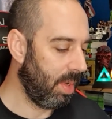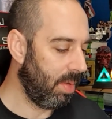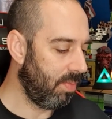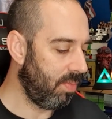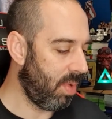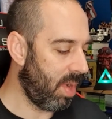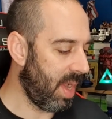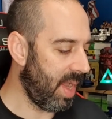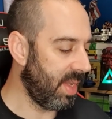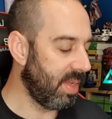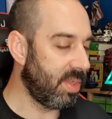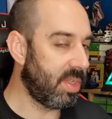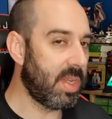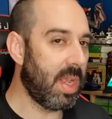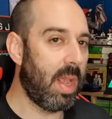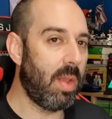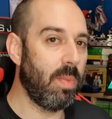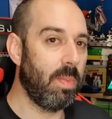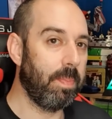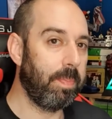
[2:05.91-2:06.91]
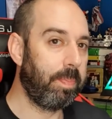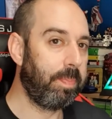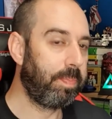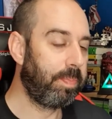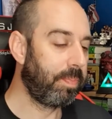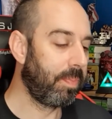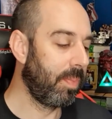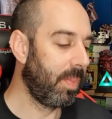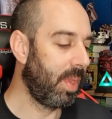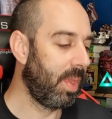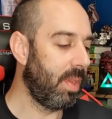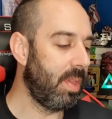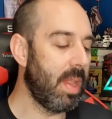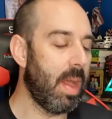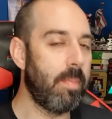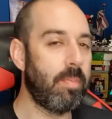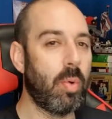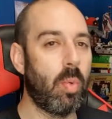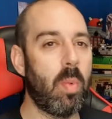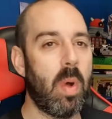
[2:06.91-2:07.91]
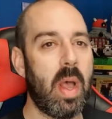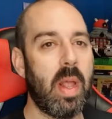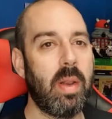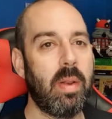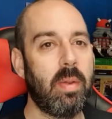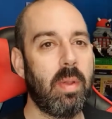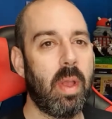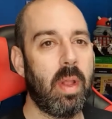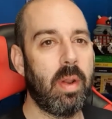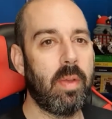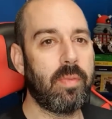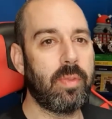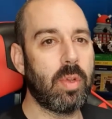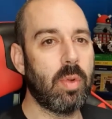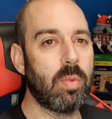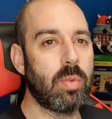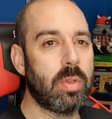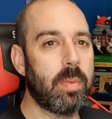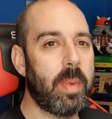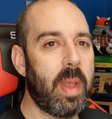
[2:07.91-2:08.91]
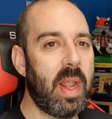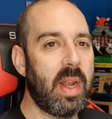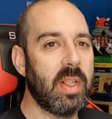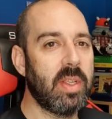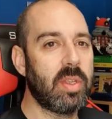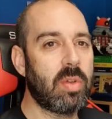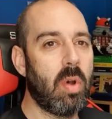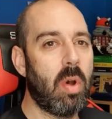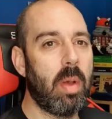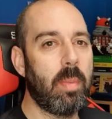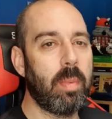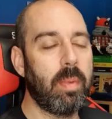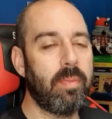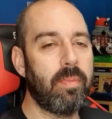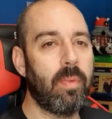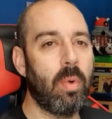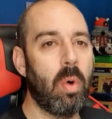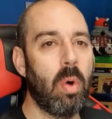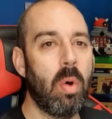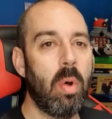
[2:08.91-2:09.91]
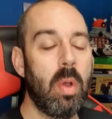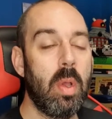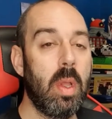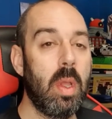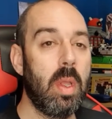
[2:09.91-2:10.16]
Right, so number one, and I've talked about this guy before,